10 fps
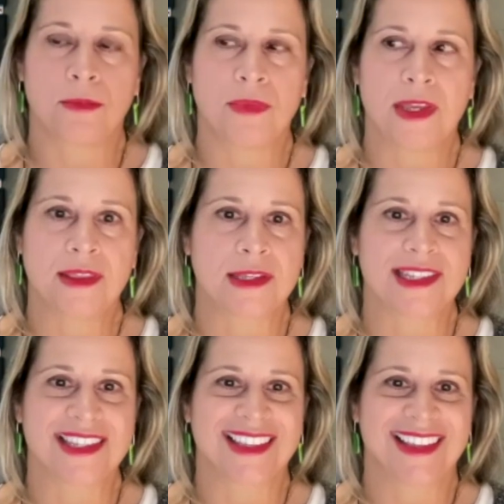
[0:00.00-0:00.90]
being
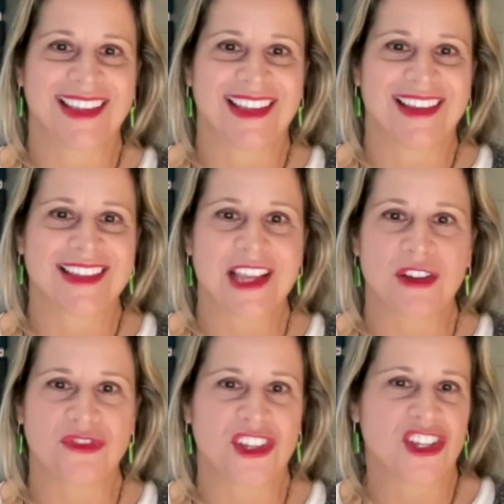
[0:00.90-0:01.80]
this
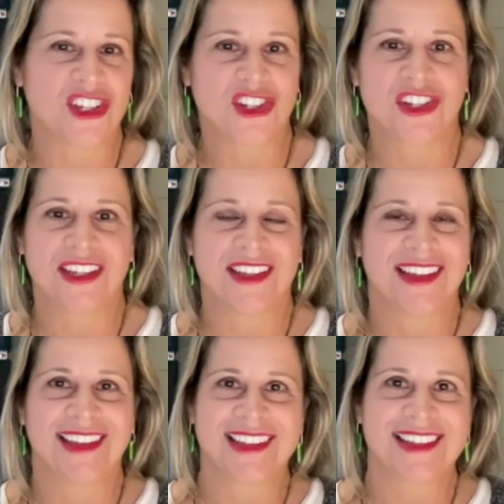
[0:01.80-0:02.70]
selfish,
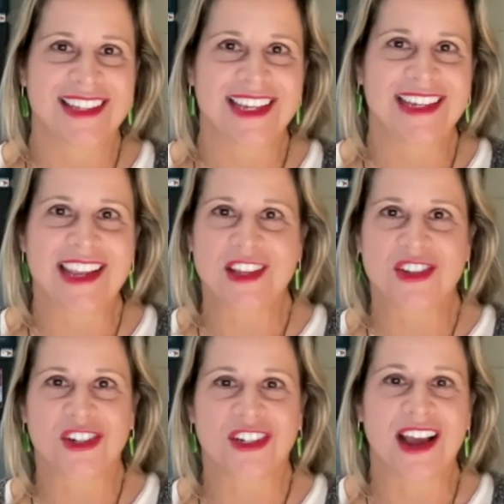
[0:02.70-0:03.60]

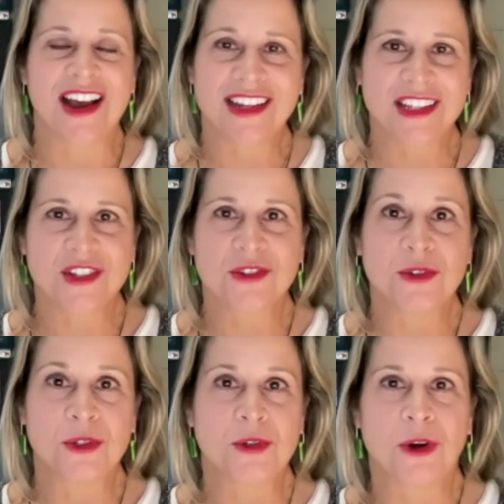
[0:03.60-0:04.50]
teenager in high
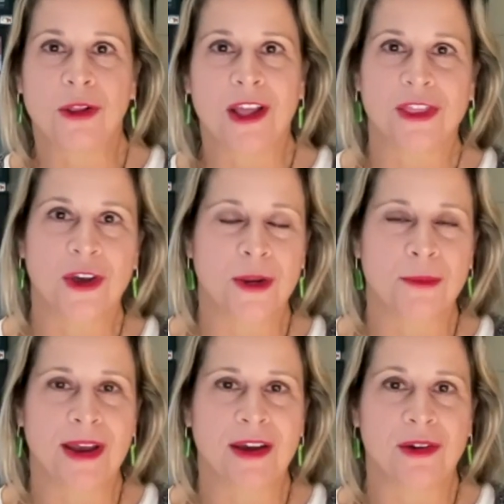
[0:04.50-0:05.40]
school who all I thought
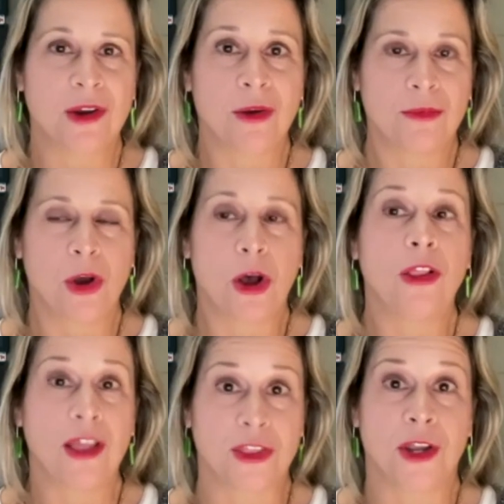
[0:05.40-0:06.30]
about all
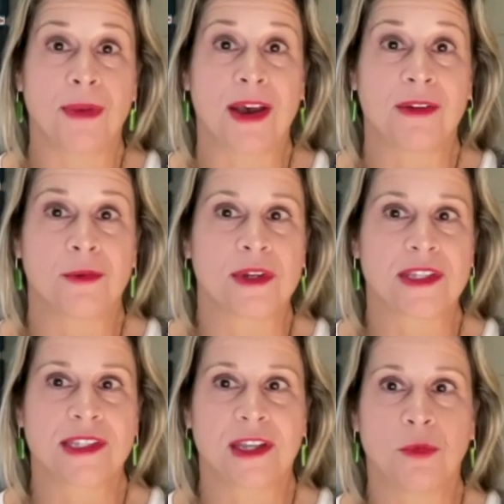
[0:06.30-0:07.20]
I thought about
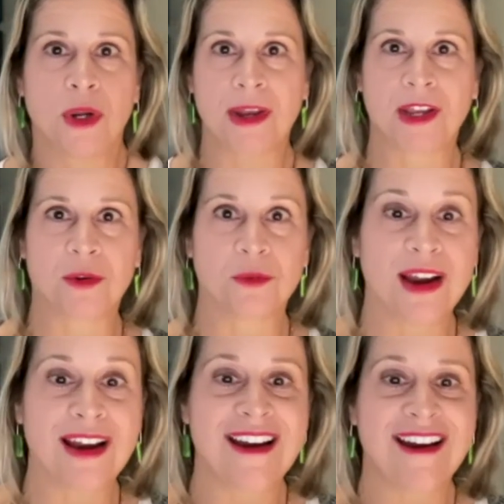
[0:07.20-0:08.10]
was you know what am I going to
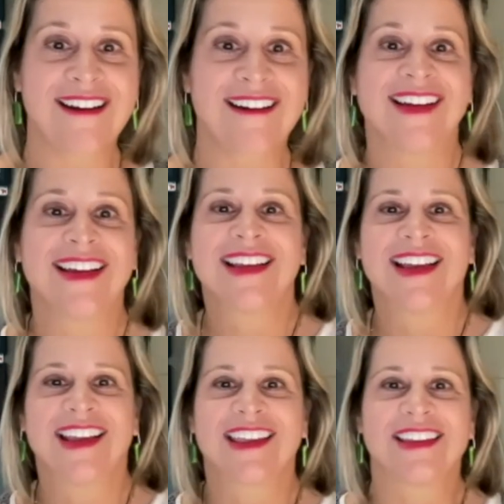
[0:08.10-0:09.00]
wear
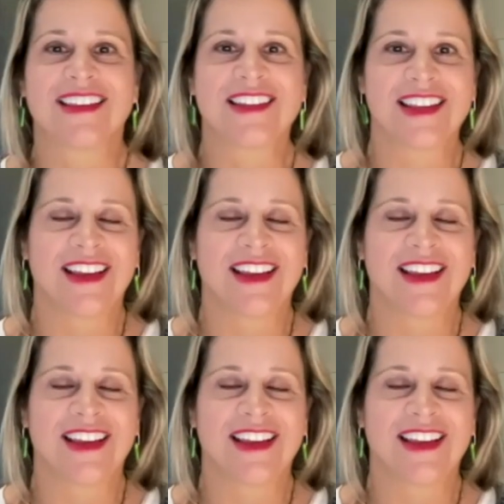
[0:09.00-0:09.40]
and